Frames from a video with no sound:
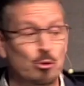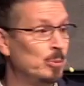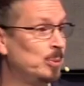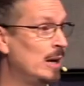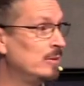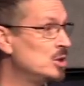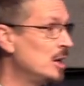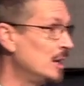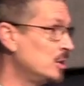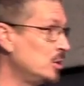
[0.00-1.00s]
Four private
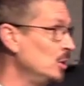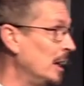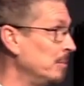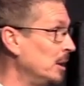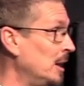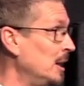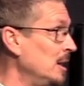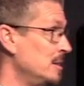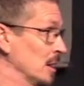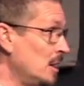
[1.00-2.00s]
jets, two Lamborghinis,